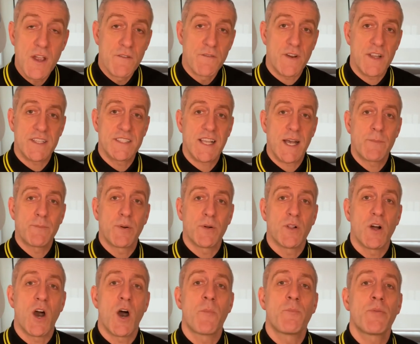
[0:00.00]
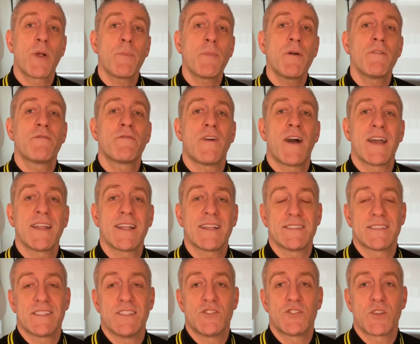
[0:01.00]
For example, a proper
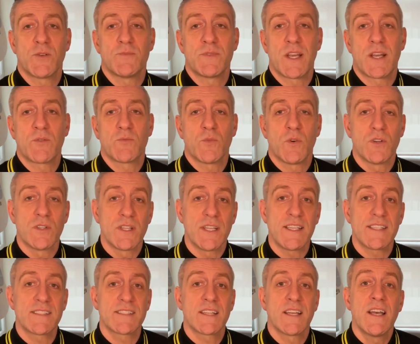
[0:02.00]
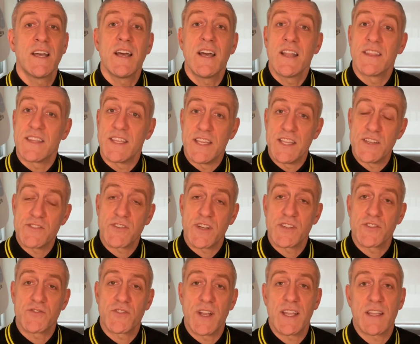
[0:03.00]
financing subject will list the
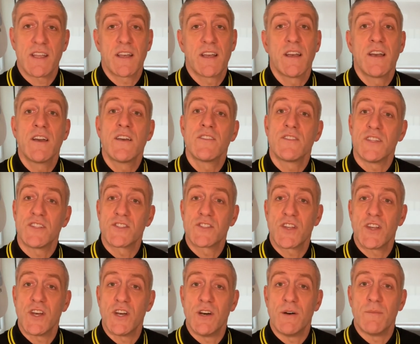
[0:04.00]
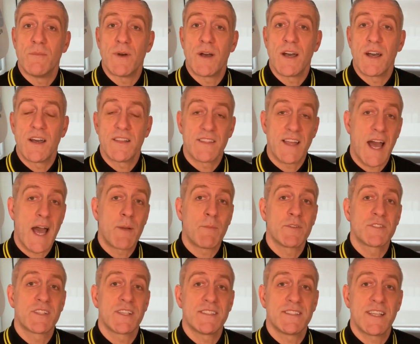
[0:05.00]
interest rate, the term, the
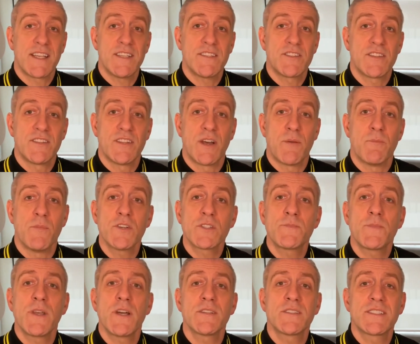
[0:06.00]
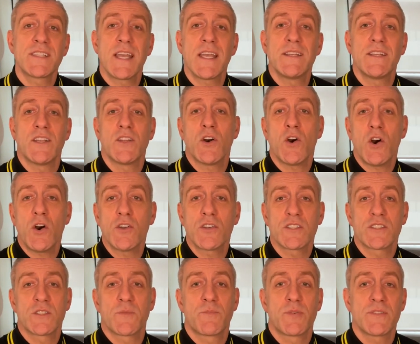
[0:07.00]
amortization that must be obtained in order
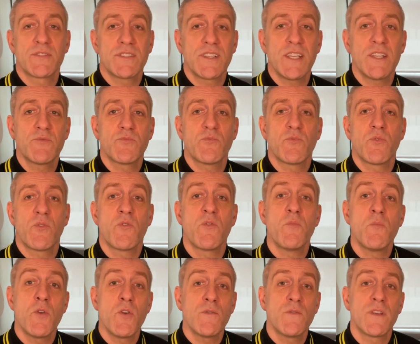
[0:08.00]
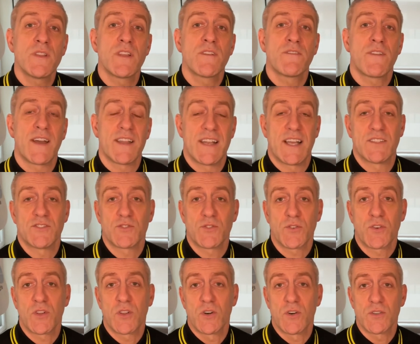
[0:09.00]
to proceed with removing the financial
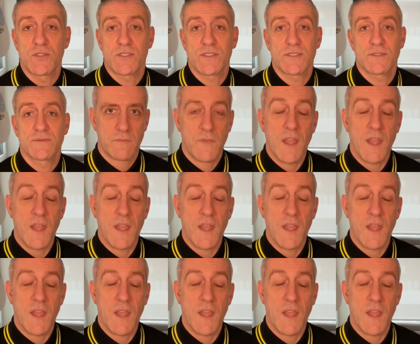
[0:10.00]
clause.